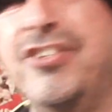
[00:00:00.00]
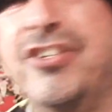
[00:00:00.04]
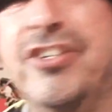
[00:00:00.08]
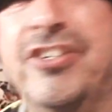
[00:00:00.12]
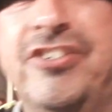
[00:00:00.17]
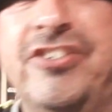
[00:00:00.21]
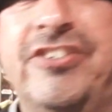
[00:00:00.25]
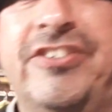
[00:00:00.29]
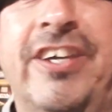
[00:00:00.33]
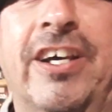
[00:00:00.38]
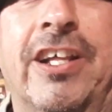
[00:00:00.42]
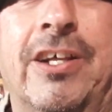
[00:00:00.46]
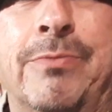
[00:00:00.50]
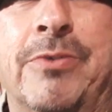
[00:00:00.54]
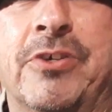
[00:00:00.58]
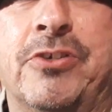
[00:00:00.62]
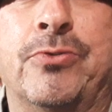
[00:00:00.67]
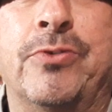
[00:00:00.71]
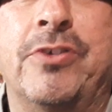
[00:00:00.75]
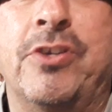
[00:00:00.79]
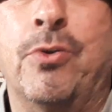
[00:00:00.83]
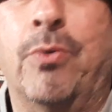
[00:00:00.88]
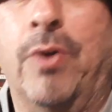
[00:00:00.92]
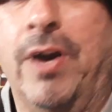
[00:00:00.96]
just tell him which
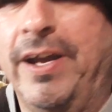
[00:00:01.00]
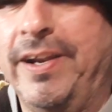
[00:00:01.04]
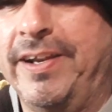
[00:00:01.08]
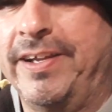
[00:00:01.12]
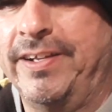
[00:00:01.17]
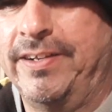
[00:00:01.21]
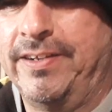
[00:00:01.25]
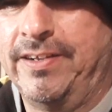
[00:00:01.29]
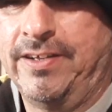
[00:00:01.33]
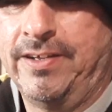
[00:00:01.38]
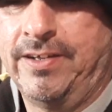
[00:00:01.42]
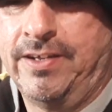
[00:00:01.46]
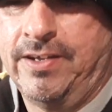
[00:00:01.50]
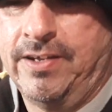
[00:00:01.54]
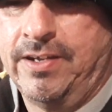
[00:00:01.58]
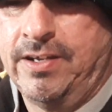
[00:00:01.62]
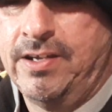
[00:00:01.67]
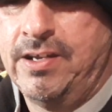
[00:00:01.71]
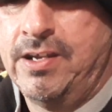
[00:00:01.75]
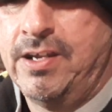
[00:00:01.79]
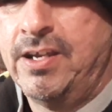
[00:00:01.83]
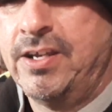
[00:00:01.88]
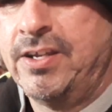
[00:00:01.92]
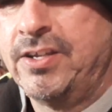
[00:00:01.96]
one you wanted.
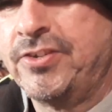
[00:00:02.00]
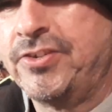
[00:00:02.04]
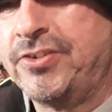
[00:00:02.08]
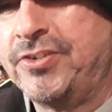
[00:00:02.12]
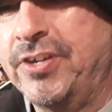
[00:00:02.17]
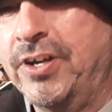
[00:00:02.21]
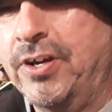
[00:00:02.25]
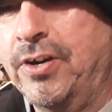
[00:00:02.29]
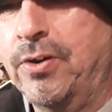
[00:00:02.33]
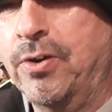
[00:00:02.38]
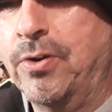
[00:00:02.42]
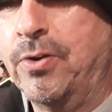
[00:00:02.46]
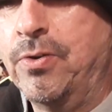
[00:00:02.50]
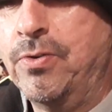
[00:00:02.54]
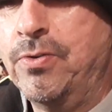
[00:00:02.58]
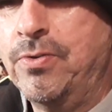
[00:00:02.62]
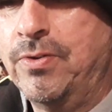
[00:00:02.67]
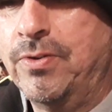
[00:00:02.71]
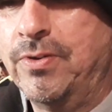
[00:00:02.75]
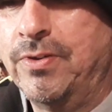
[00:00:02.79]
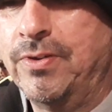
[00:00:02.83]
So